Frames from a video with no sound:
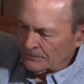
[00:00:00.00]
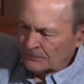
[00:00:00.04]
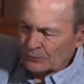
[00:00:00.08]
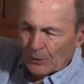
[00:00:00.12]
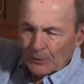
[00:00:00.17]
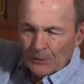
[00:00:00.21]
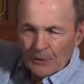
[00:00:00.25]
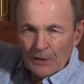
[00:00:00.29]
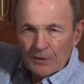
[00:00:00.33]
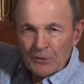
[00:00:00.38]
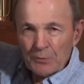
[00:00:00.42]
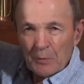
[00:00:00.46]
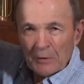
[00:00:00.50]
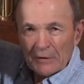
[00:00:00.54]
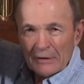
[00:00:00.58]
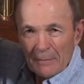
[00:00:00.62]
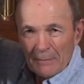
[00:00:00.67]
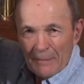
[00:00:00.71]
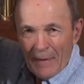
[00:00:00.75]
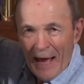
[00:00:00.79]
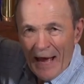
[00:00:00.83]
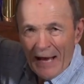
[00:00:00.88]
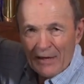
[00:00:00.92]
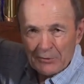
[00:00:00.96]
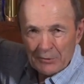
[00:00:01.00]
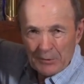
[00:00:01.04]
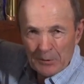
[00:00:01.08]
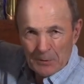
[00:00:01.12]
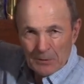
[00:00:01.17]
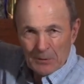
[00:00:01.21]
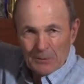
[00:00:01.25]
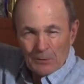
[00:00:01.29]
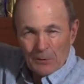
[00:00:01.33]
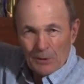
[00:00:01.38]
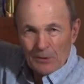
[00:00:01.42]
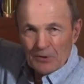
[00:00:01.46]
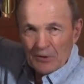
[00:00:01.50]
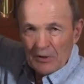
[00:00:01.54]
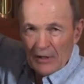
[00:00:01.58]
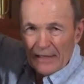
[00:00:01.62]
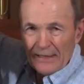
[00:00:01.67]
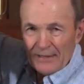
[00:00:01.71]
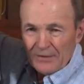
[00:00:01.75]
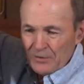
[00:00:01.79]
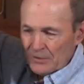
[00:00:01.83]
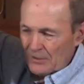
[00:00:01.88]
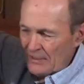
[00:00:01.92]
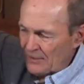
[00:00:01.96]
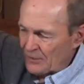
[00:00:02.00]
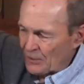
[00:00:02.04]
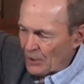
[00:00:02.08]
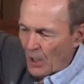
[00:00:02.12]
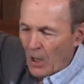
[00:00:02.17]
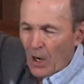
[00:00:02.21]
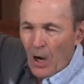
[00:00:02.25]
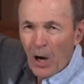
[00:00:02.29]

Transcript: So there's what the back looks like. You see, it's a